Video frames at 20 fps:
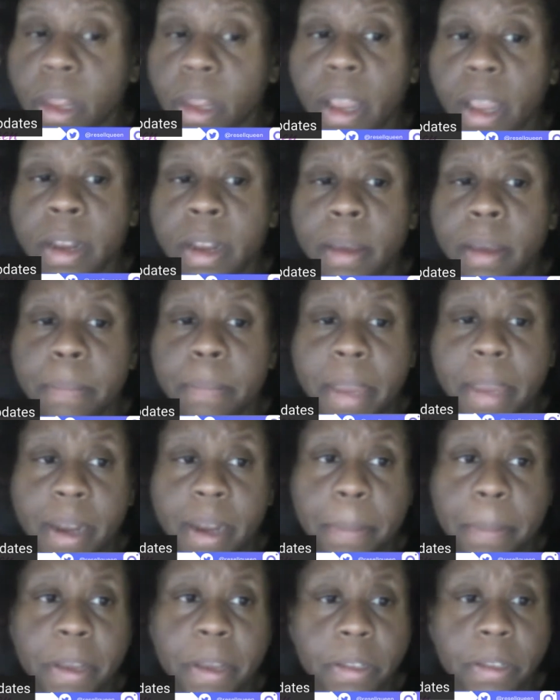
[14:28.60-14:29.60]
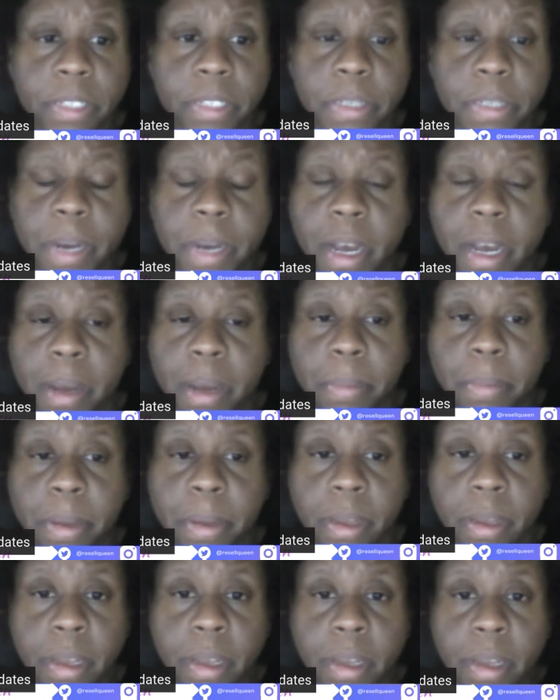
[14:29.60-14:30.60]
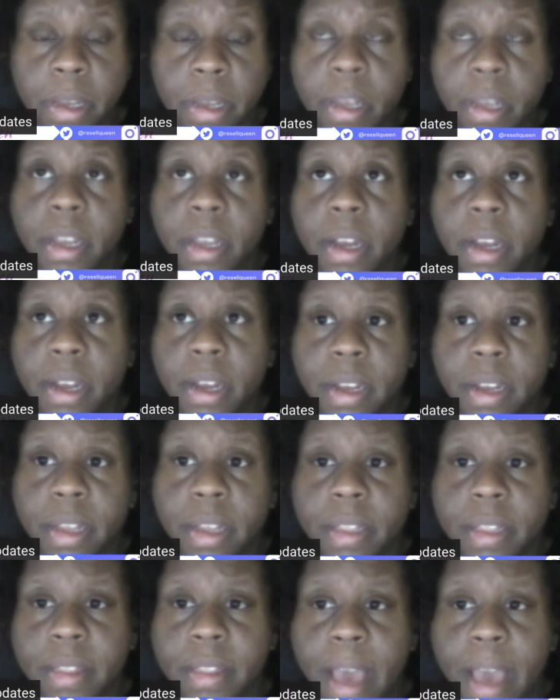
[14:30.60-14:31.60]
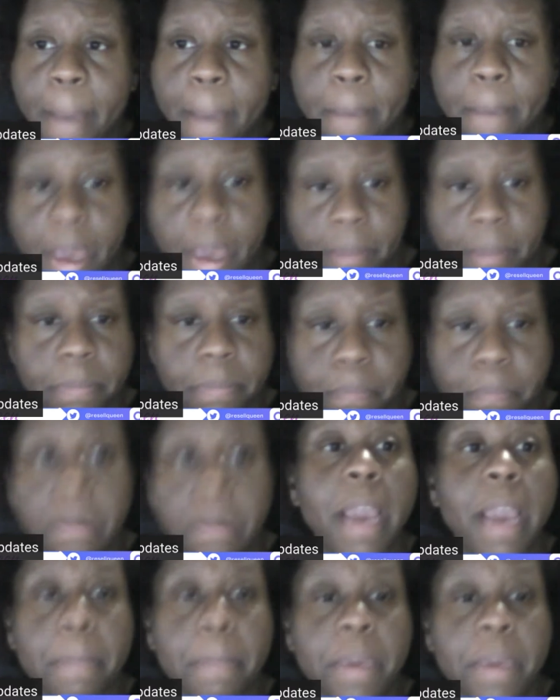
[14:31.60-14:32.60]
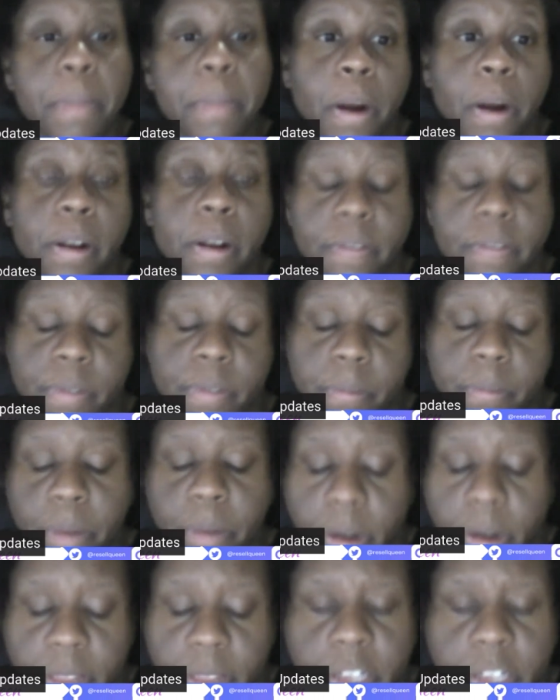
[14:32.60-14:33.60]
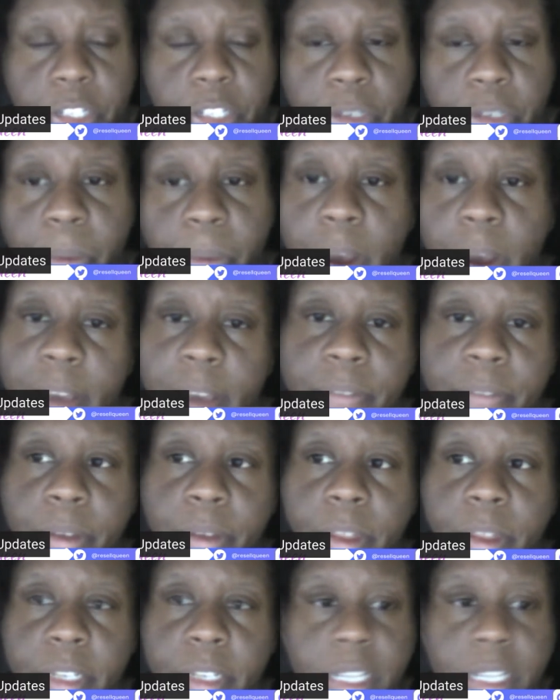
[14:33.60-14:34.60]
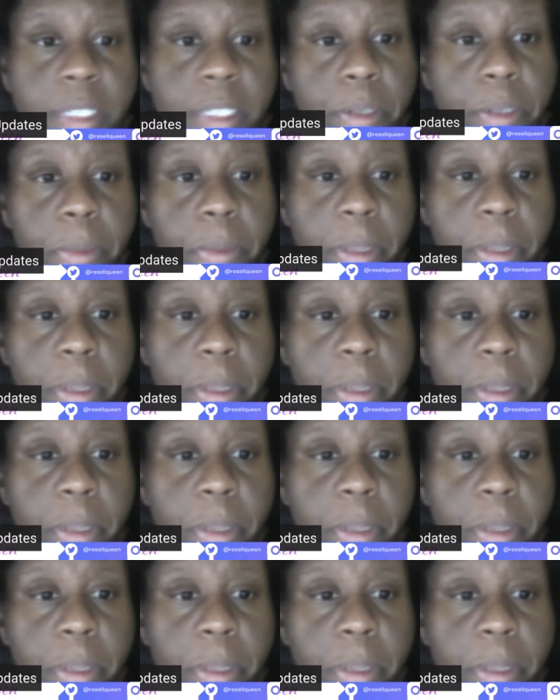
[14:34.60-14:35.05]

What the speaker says: and I may not be close to a hub. And that might be part of the issue why I feel it takes a little bit